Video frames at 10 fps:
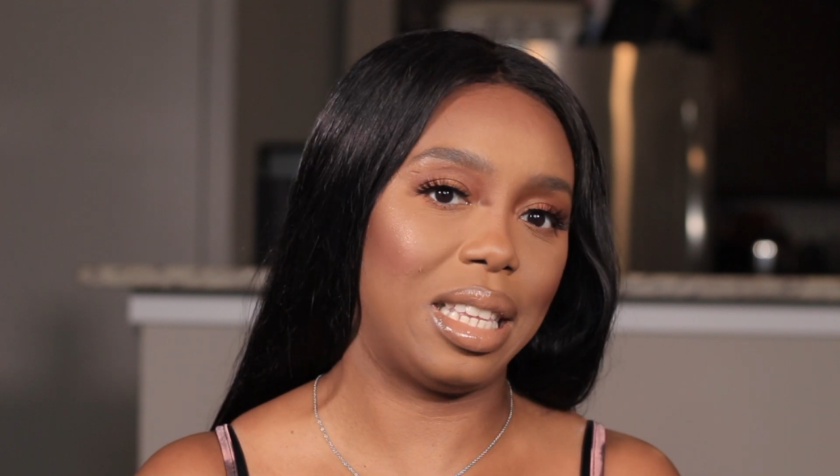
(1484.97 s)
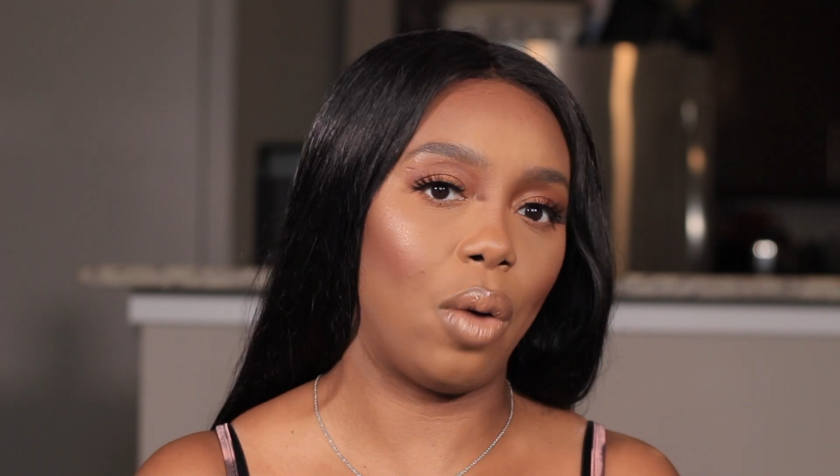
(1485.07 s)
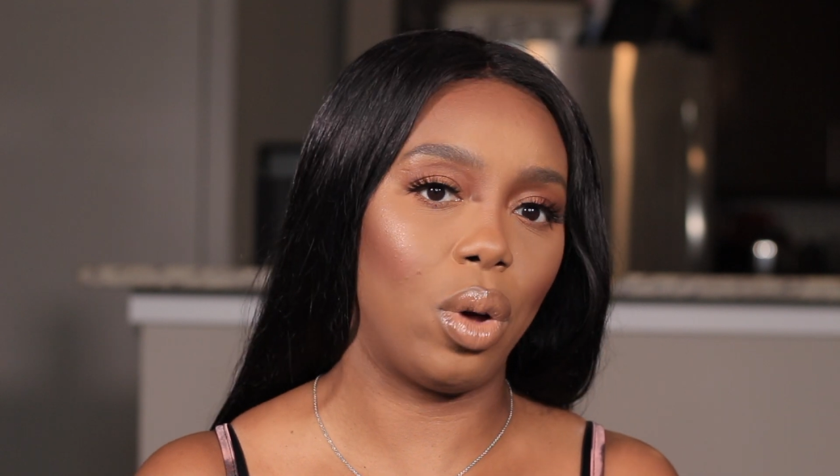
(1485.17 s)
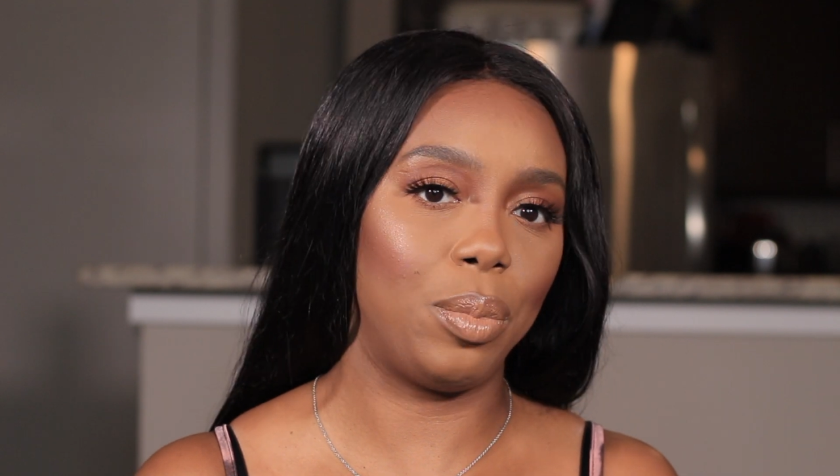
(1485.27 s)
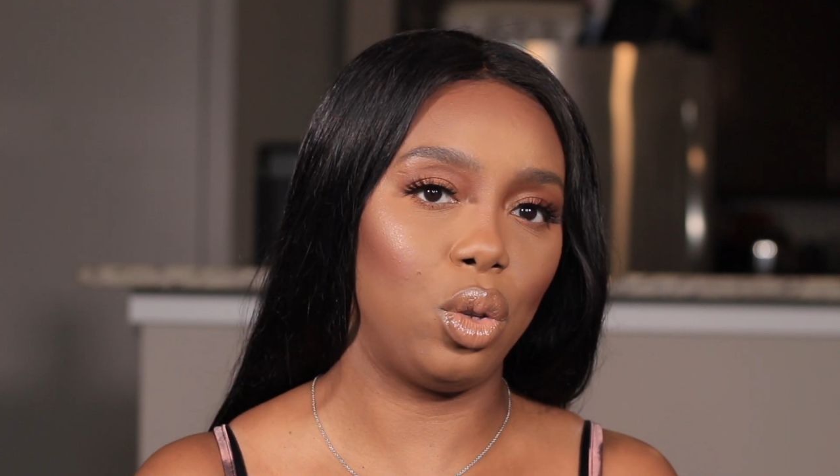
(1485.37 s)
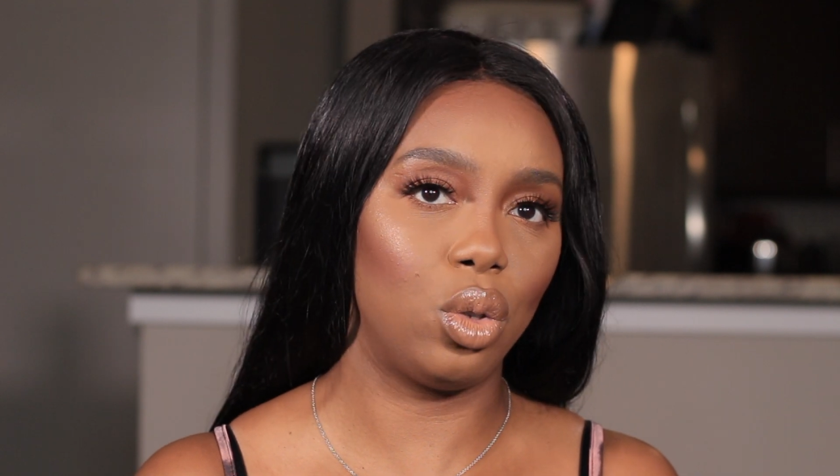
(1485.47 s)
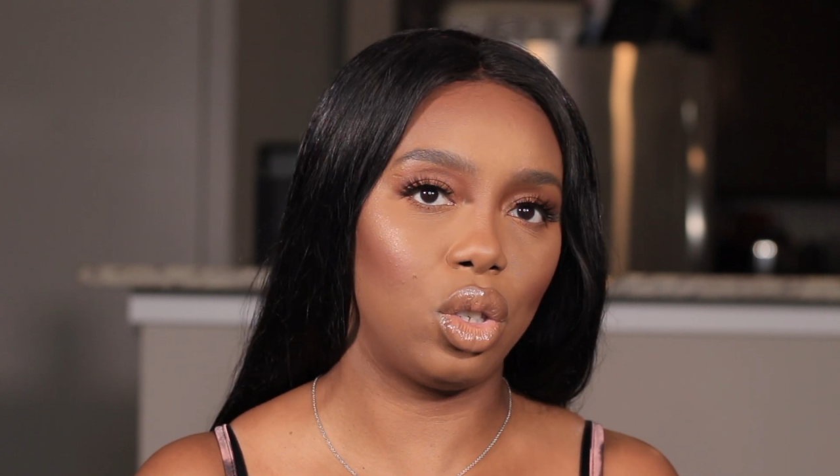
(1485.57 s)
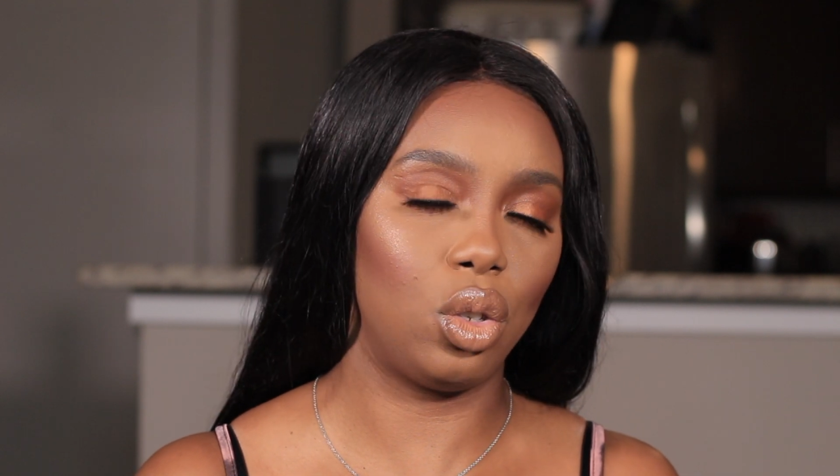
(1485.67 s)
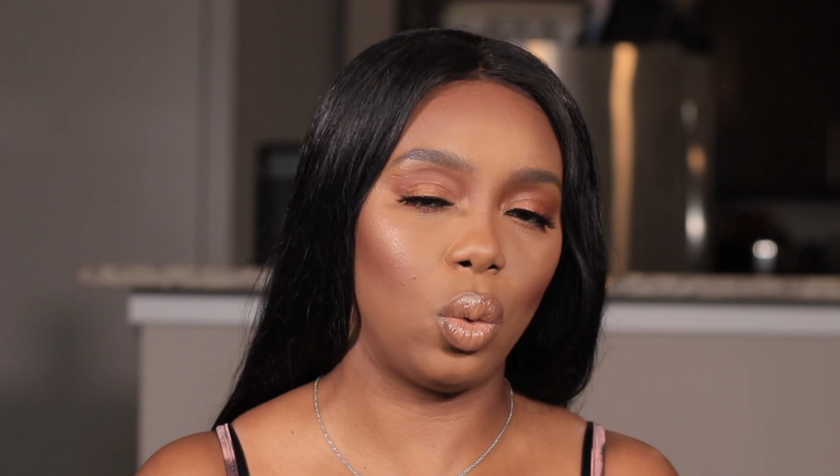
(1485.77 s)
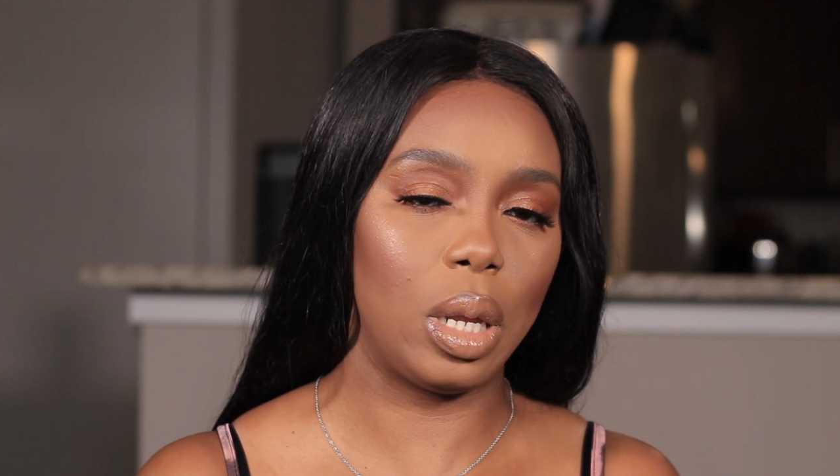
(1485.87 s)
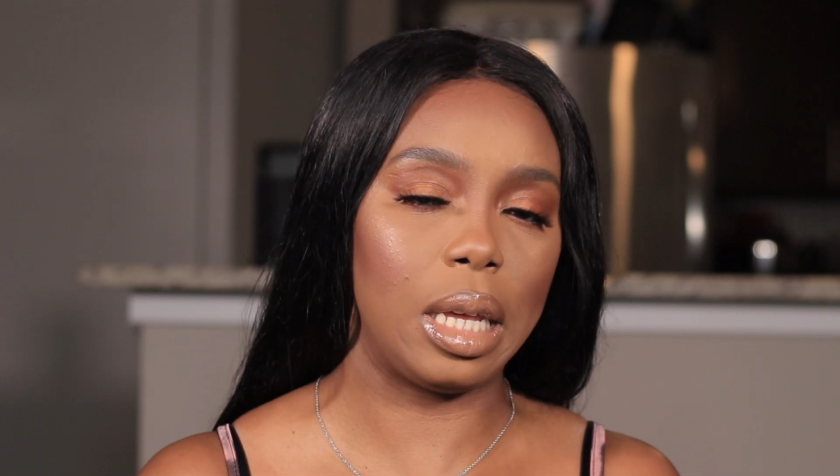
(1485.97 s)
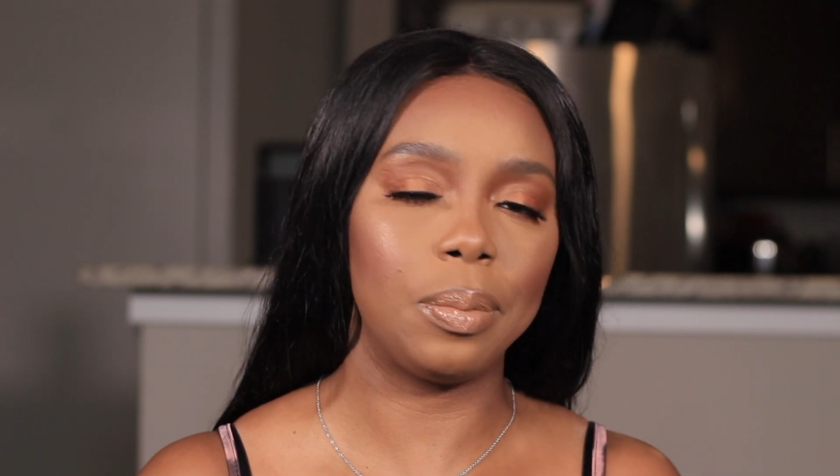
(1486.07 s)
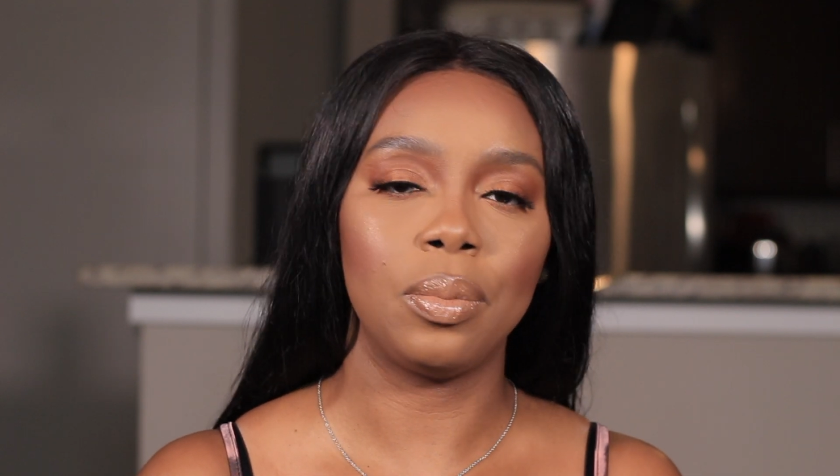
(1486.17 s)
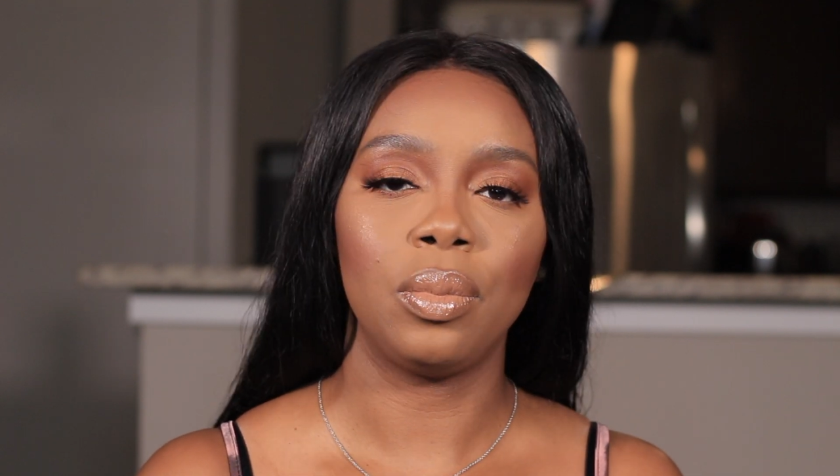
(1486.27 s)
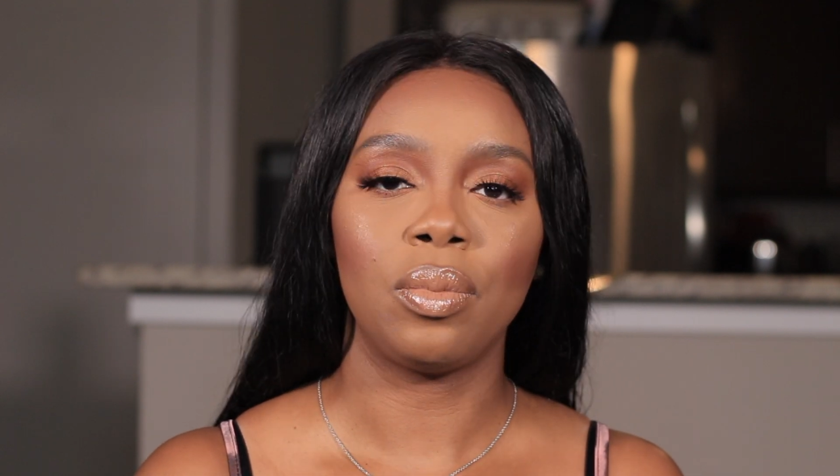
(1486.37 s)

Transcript: how I'm used to doing it,